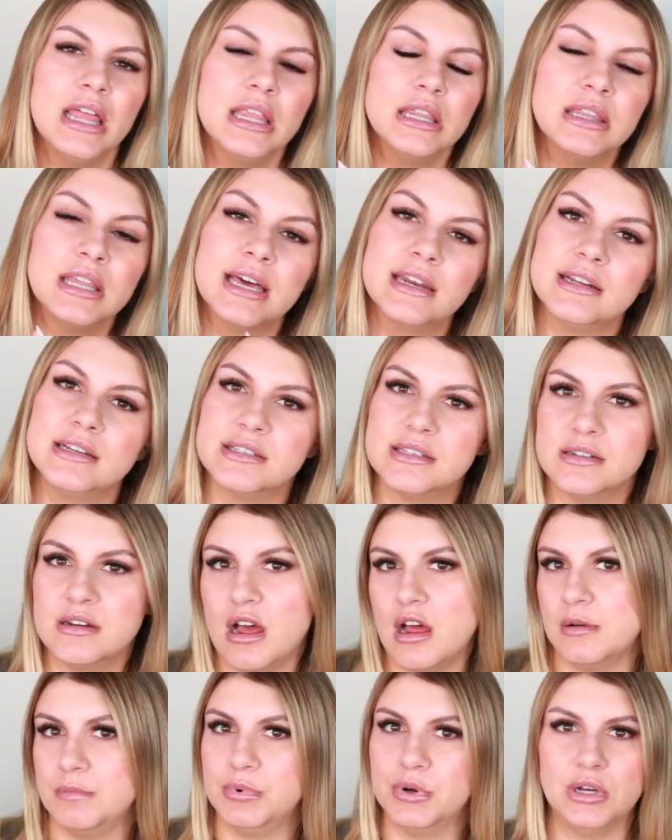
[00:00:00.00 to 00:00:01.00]
let us
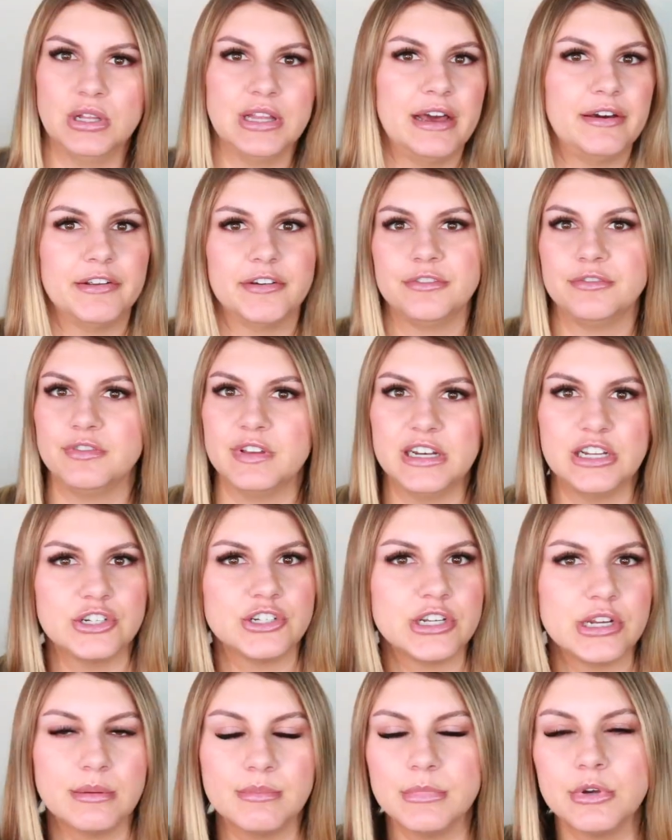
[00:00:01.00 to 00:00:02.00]
not pull out a
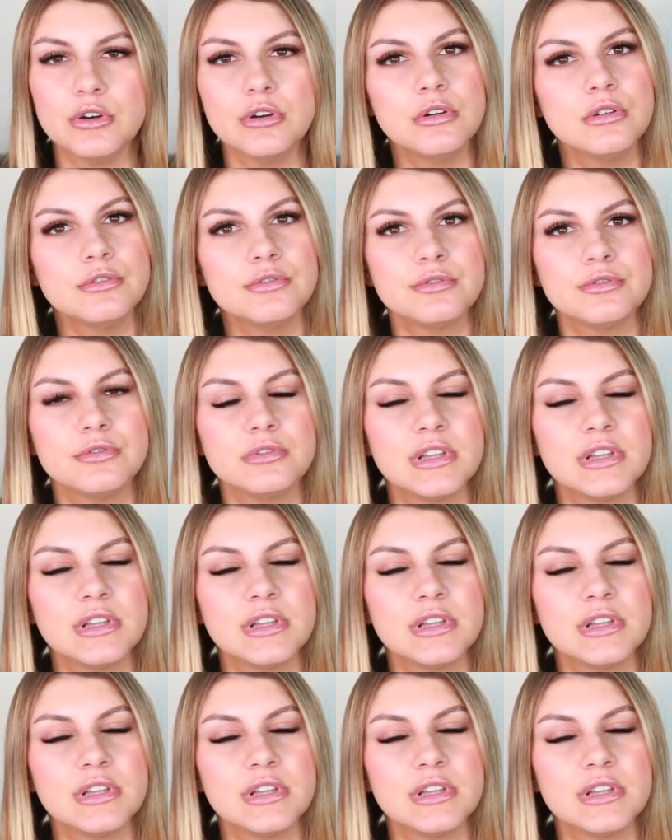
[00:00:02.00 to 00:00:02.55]
finishing move.